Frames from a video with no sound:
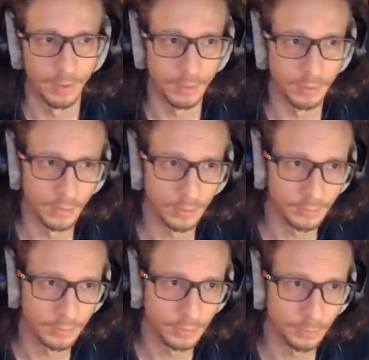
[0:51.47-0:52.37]
you next
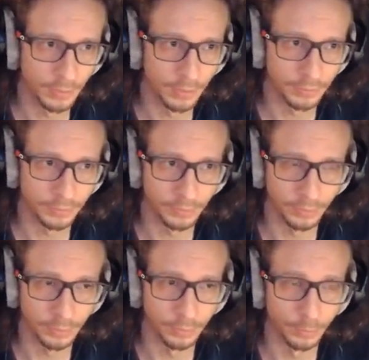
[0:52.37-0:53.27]
need to press
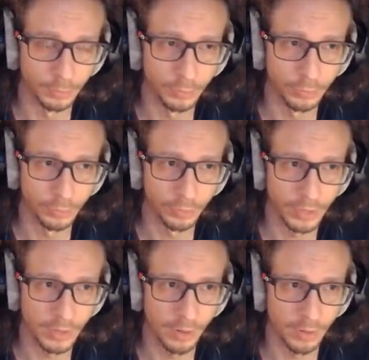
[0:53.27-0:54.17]
uh, the blue
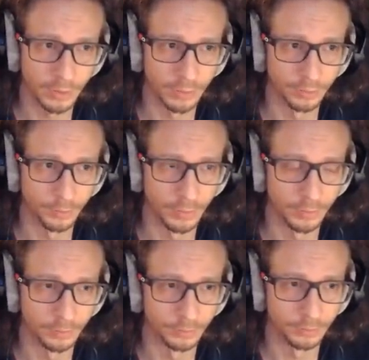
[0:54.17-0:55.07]
create audience
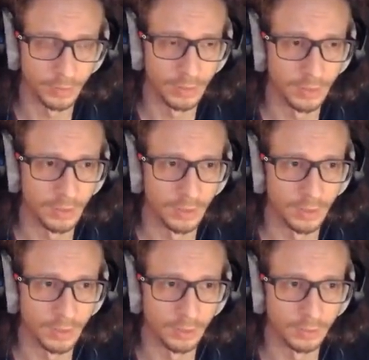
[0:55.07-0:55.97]
button,
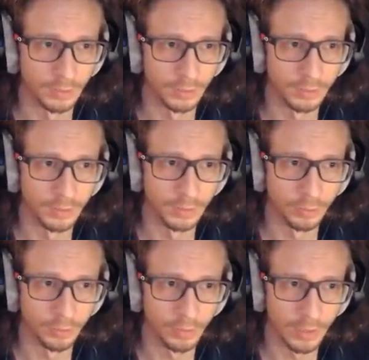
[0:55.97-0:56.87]
and uh, you need to
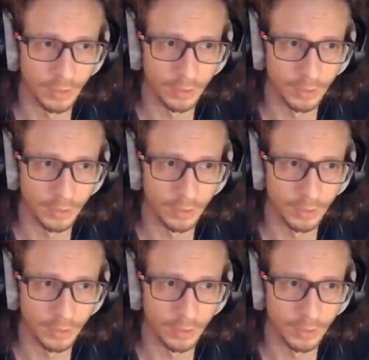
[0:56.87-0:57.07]
create a